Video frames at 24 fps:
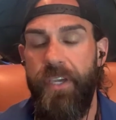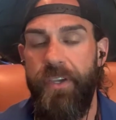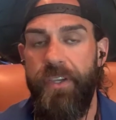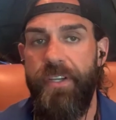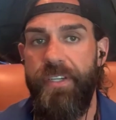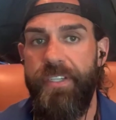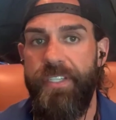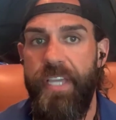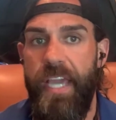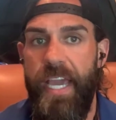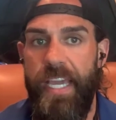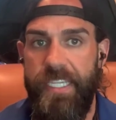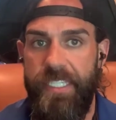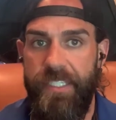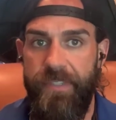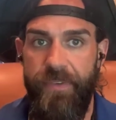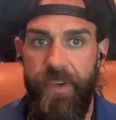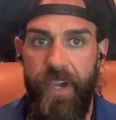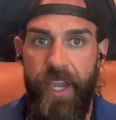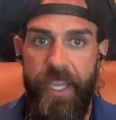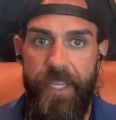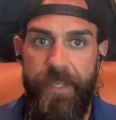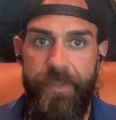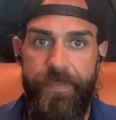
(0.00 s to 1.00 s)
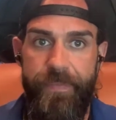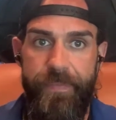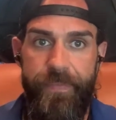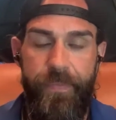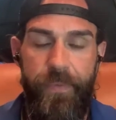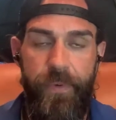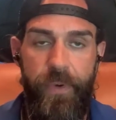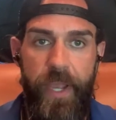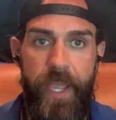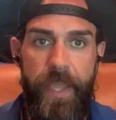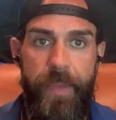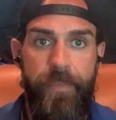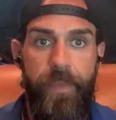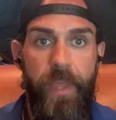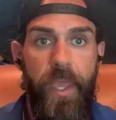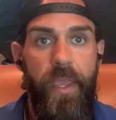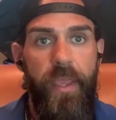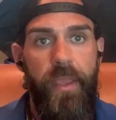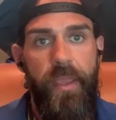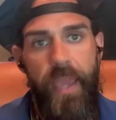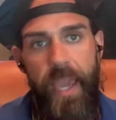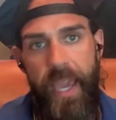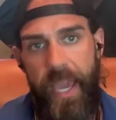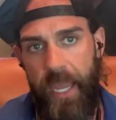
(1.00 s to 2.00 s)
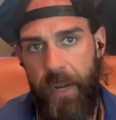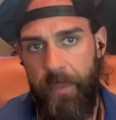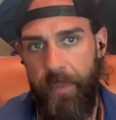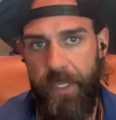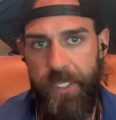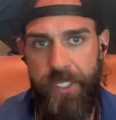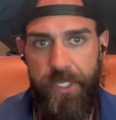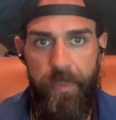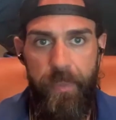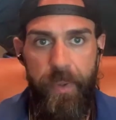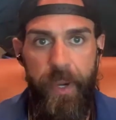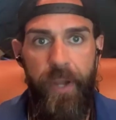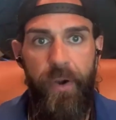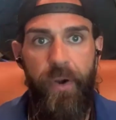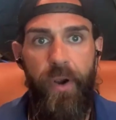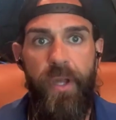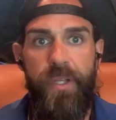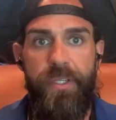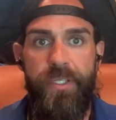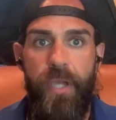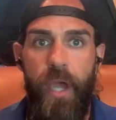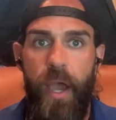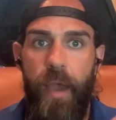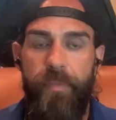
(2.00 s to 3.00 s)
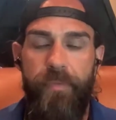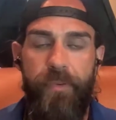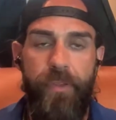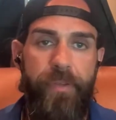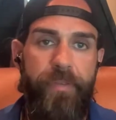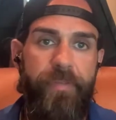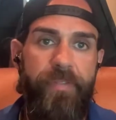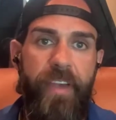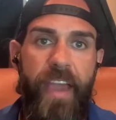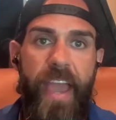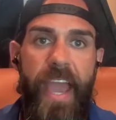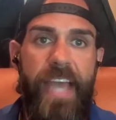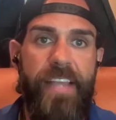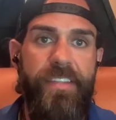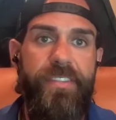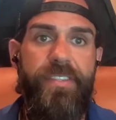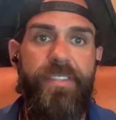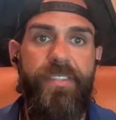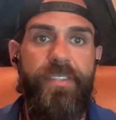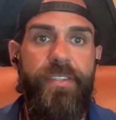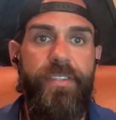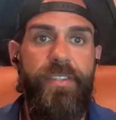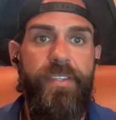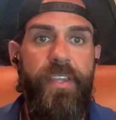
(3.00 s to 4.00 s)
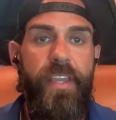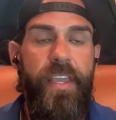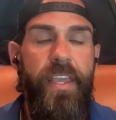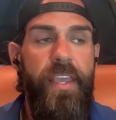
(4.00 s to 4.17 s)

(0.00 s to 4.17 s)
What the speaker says: you're satisfied, right? Add a bunch of butter on top for the fats,